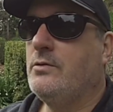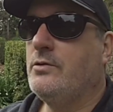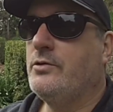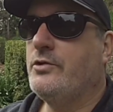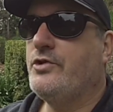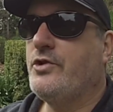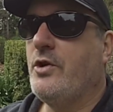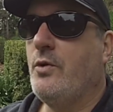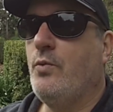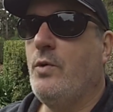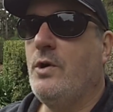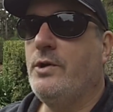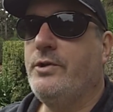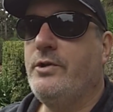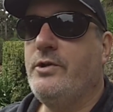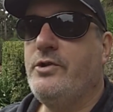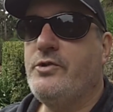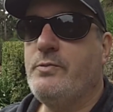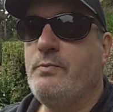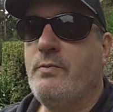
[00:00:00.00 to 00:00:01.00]
So what
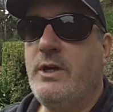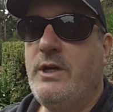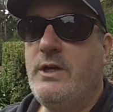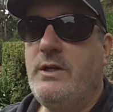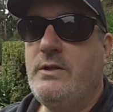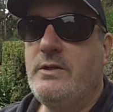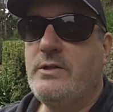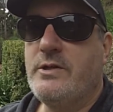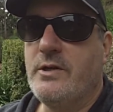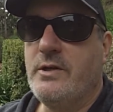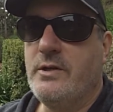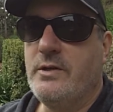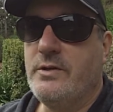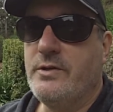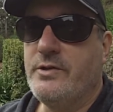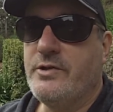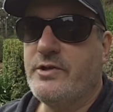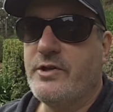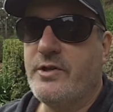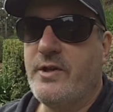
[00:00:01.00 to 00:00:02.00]
this means
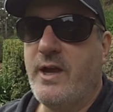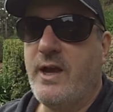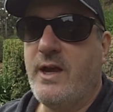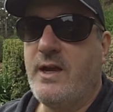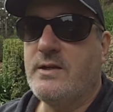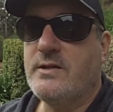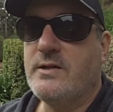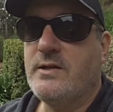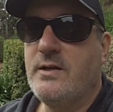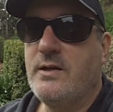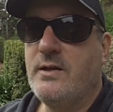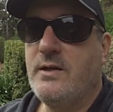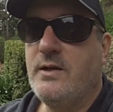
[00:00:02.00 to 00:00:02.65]
is that